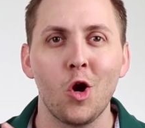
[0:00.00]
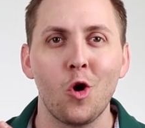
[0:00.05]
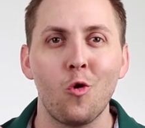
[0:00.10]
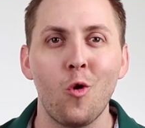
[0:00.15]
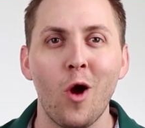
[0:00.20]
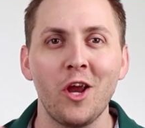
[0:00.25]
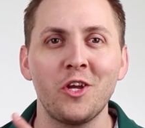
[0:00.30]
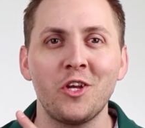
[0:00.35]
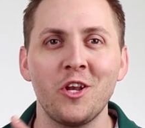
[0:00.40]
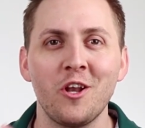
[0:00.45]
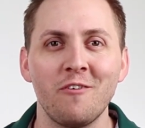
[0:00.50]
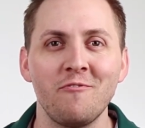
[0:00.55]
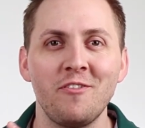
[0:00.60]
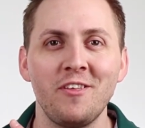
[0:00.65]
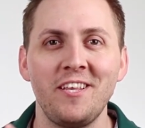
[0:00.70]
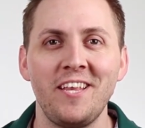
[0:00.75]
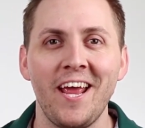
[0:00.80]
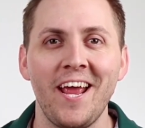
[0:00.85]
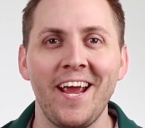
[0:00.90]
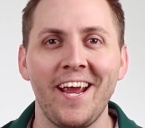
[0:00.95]
Question of
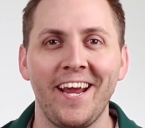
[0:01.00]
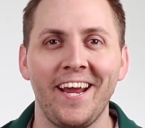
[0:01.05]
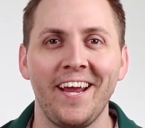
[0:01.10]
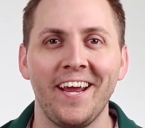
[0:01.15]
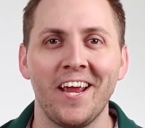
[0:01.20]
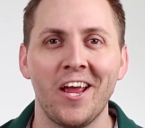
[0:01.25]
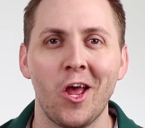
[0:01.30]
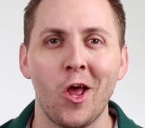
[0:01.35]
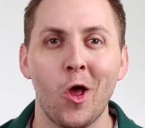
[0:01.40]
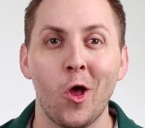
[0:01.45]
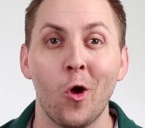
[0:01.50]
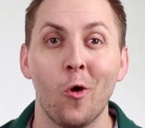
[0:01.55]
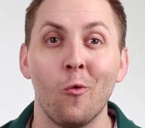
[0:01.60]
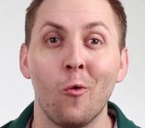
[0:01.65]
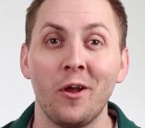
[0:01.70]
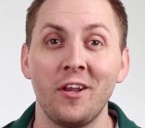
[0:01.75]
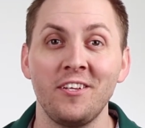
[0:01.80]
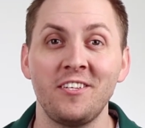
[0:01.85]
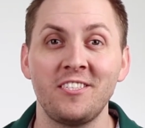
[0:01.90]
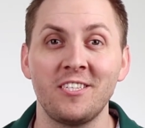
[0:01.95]
the day.
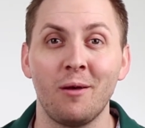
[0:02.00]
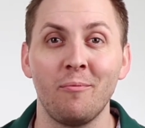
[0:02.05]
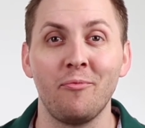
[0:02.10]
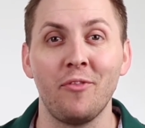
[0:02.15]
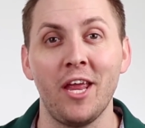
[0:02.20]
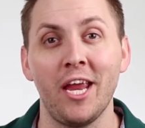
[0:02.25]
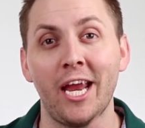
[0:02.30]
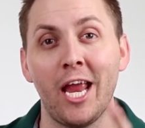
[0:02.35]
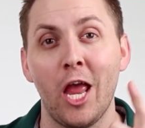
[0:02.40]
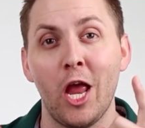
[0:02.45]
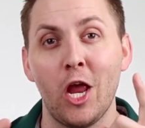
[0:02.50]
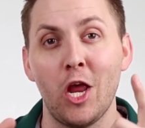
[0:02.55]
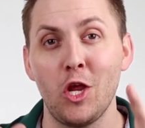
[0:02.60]
What is something